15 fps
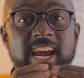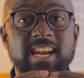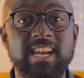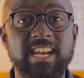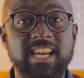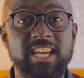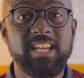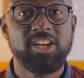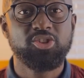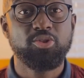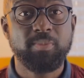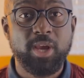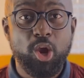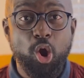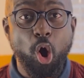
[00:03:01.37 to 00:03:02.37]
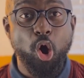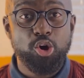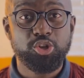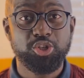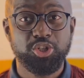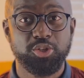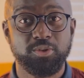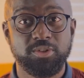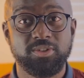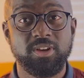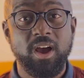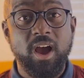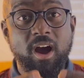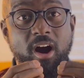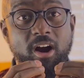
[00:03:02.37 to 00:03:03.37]
needed to be conscious
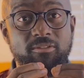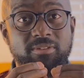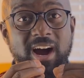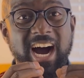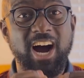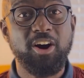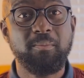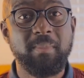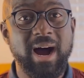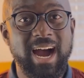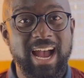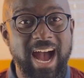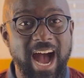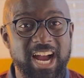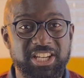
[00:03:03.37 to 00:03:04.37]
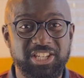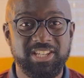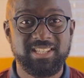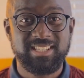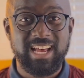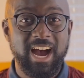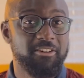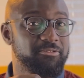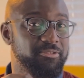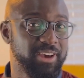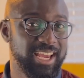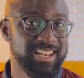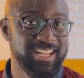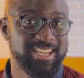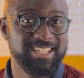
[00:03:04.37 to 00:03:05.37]
of how my actions
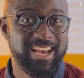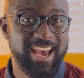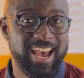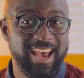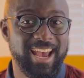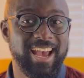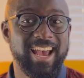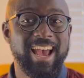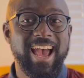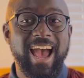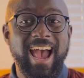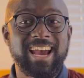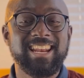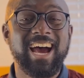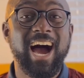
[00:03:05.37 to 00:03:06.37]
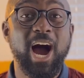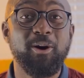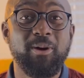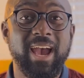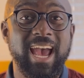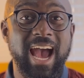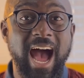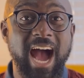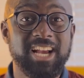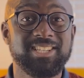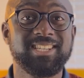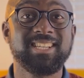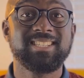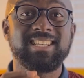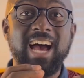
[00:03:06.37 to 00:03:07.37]
affected her and how her
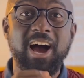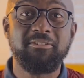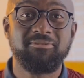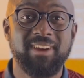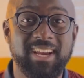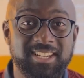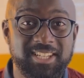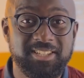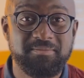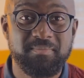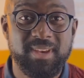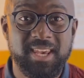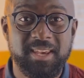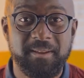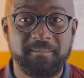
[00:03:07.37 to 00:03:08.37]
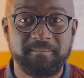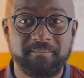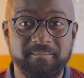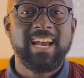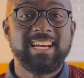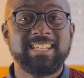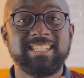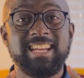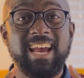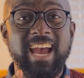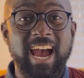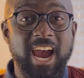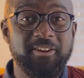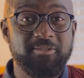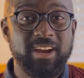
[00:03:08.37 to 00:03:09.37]
actions affected me. There
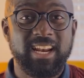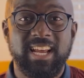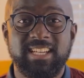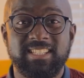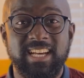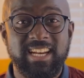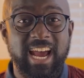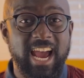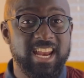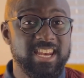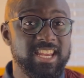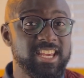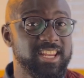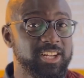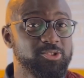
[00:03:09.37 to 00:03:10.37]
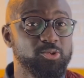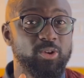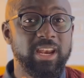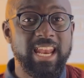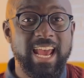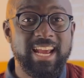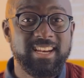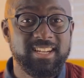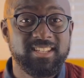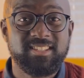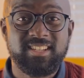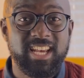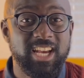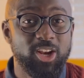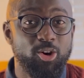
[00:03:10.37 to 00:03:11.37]
I realized that I needed to learn the
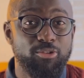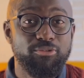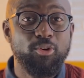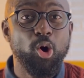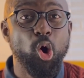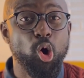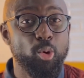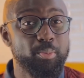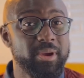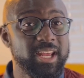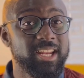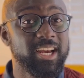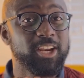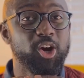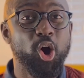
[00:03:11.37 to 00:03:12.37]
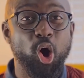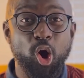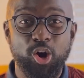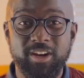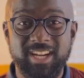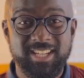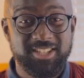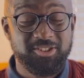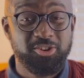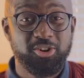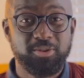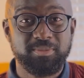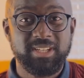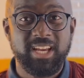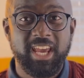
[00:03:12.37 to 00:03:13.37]
skill of open and honest
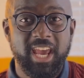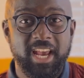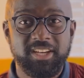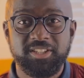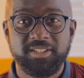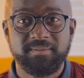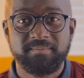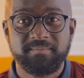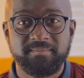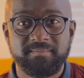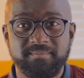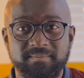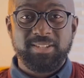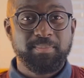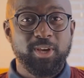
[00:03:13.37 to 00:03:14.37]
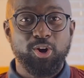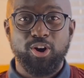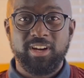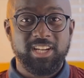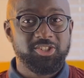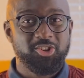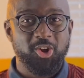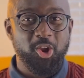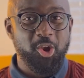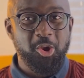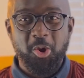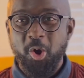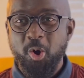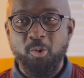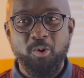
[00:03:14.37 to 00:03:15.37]
communication. Let's be honest,
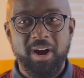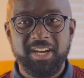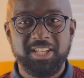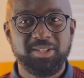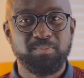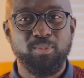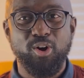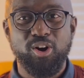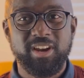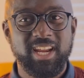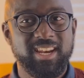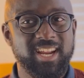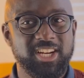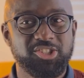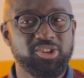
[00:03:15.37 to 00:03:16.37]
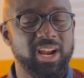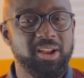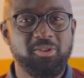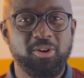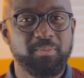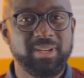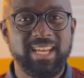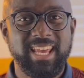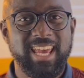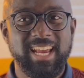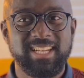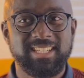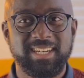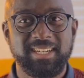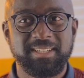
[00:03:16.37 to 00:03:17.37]
no one is born a natural
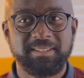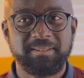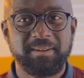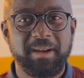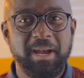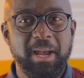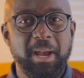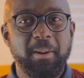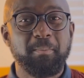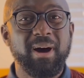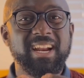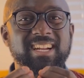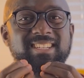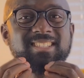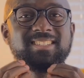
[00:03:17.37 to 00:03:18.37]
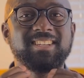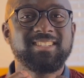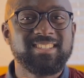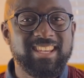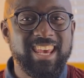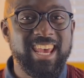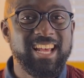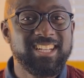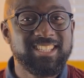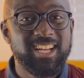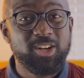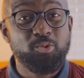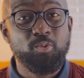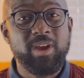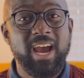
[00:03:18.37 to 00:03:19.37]
communicator, but it is a skill
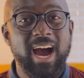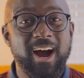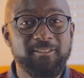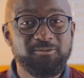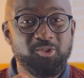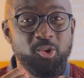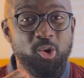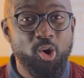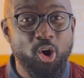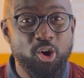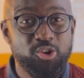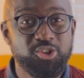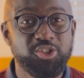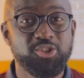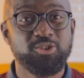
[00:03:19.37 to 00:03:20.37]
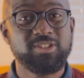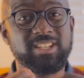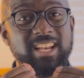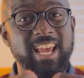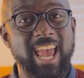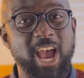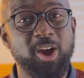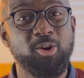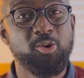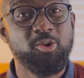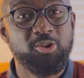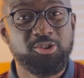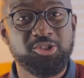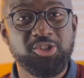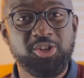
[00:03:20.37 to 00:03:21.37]
that we have to consciously and
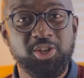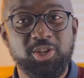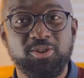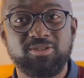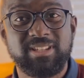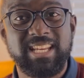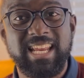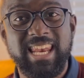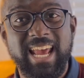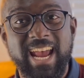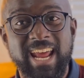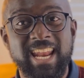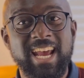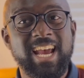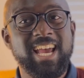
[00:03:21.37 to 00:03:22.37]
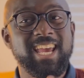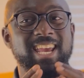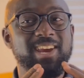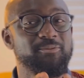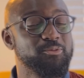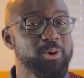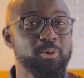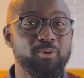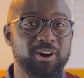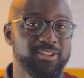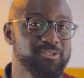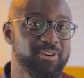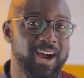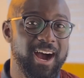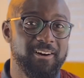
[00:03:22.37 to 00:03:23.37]
continuously learn if we want
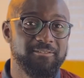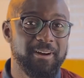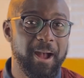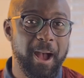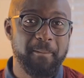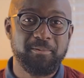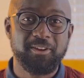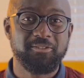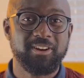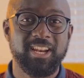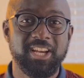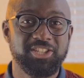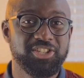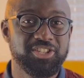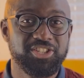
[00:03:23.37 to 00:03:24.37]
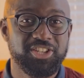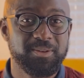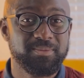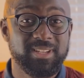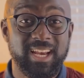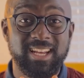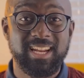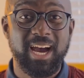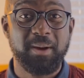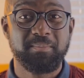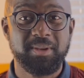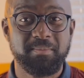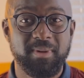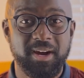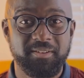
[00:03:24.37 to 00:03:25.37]
to have happy relationships and
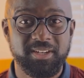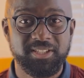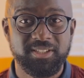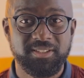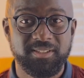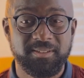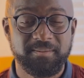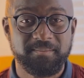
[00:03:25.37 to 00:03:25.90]
happy marriages.